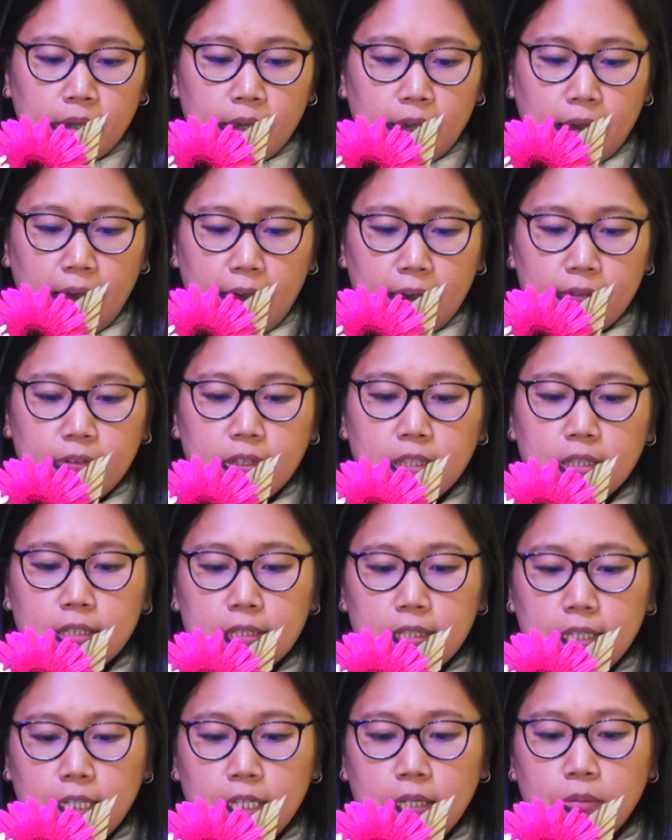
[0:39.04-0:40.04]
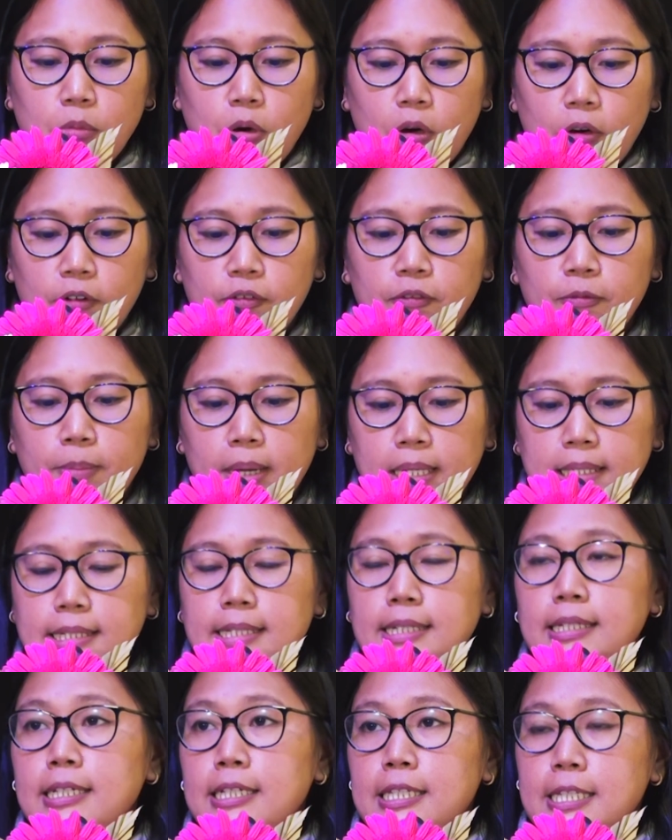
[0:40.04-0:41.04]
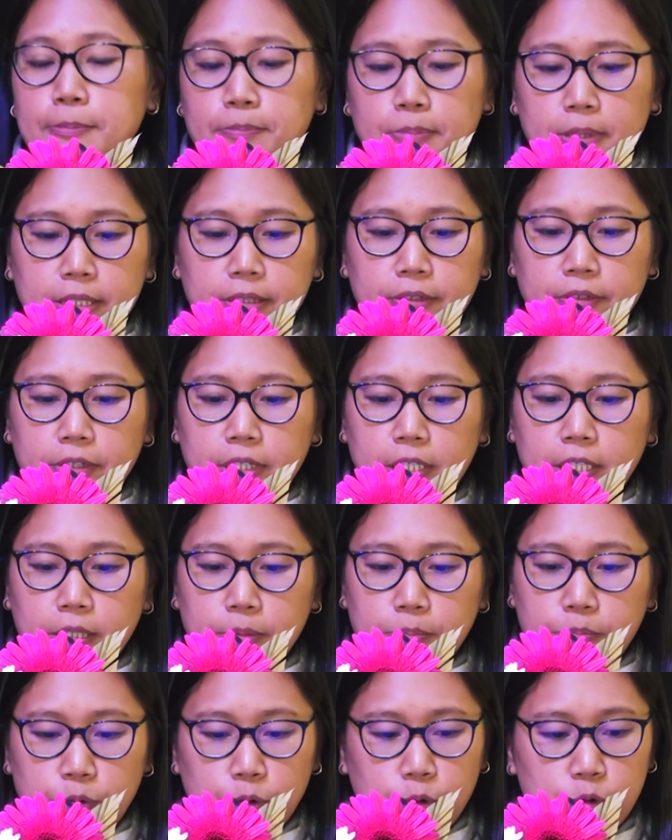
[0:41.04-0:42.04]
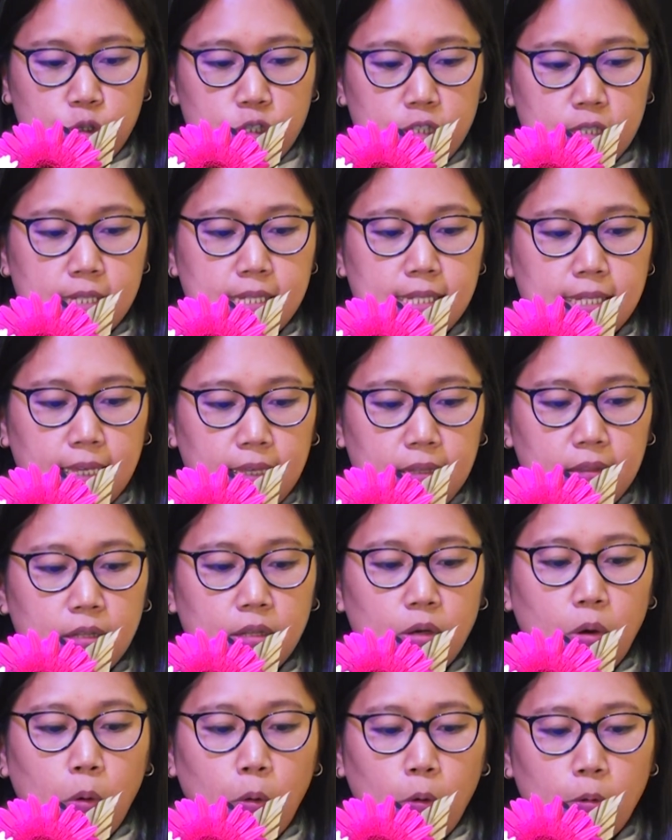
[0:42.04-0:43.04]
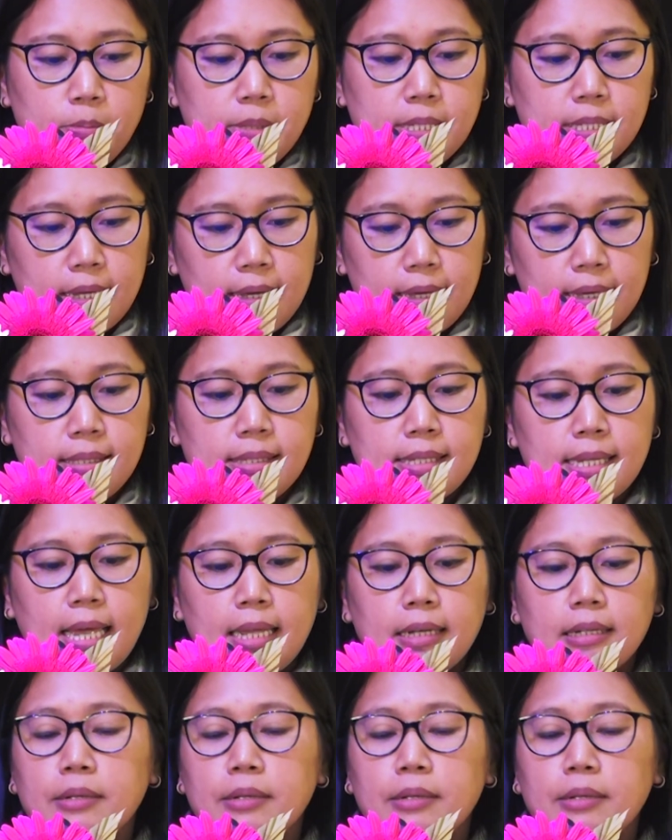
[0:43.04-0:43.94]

having the theme of multidisciplinary approaches in home science and